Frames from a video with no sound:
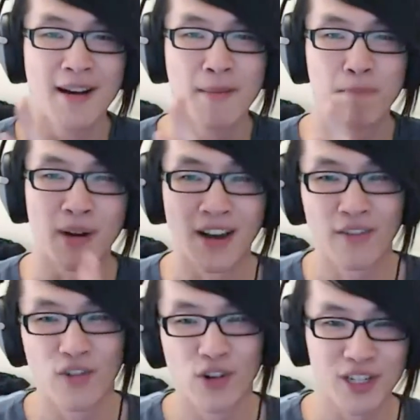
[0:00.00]
But
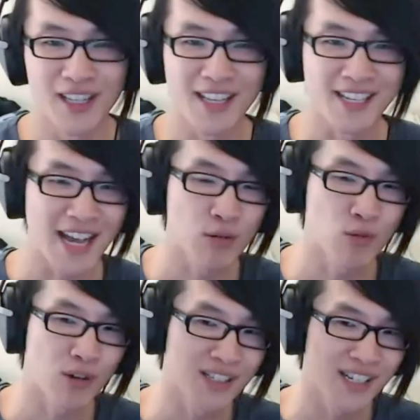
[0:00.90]
unfortunately, the sound
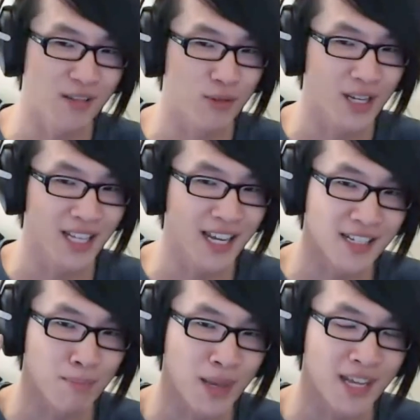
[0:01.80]
quality really
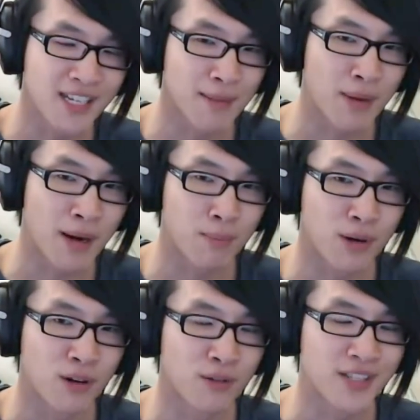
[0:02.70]
isn't a big step up
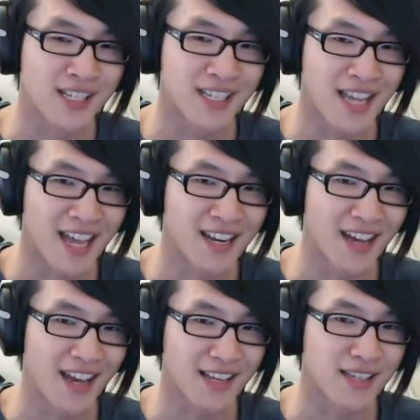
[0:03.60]
over the Z
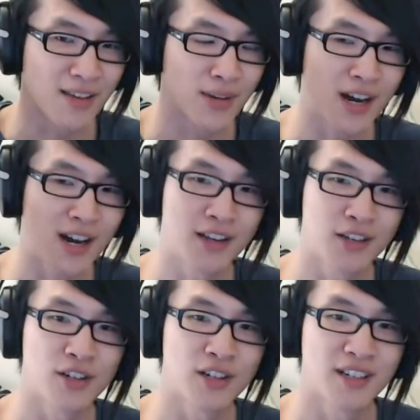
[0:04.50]
X seven
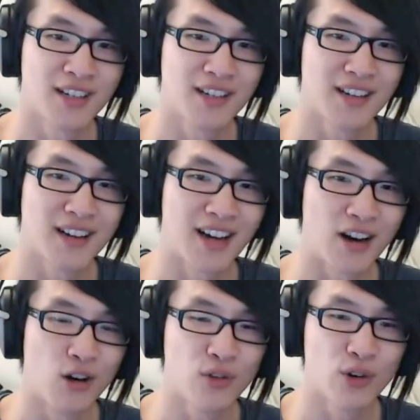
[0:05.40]
hundred. Uh,
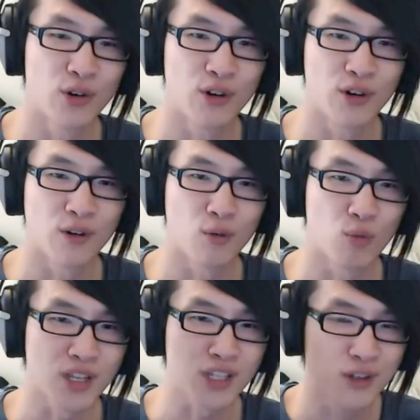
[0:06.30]
overall,
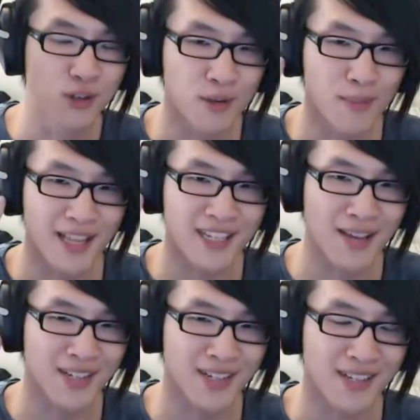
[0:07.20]
what's good about the, Z
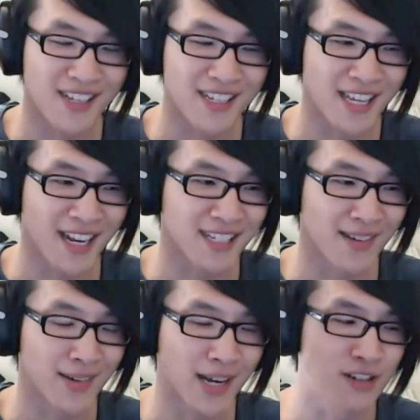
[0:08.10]
the Z X
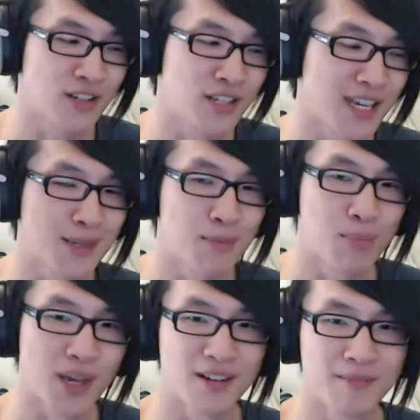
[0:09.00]
seven hundred seems a
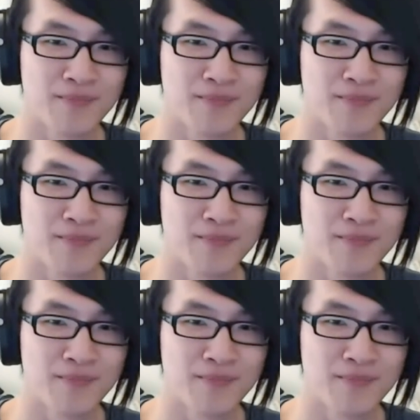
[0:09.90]
bit